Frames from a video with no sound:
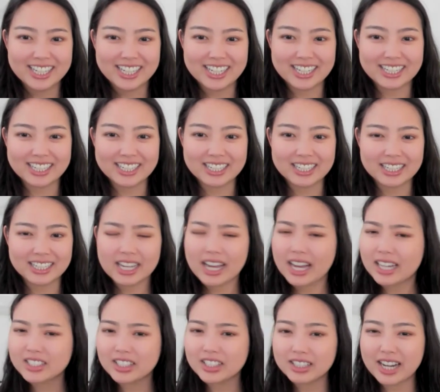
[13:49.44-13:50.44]

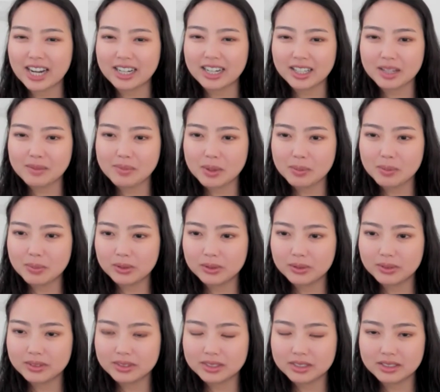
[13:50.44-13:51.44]
actually, Natalie, can
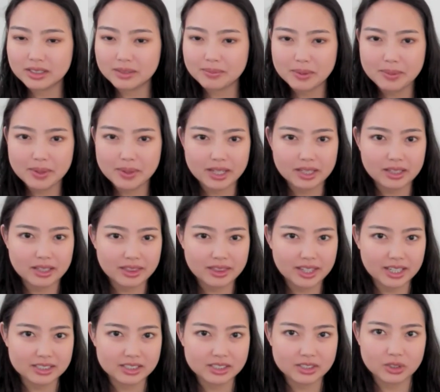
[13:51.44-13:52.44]
people, maybe I
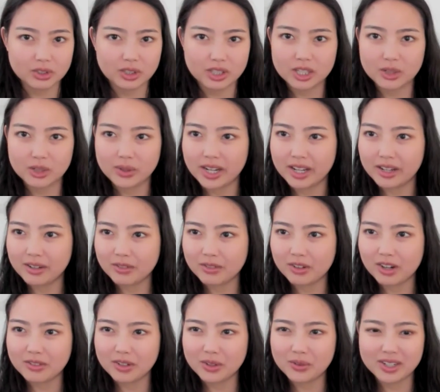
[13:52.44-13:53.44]
think it's still Q&A for
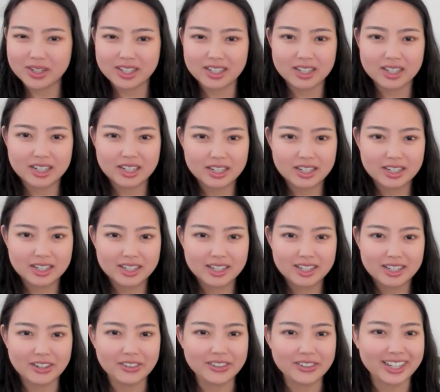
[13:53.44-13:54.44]
everyone.
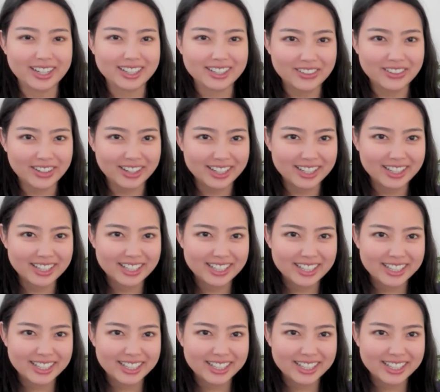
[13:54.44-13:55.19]
Oh yeah, okay.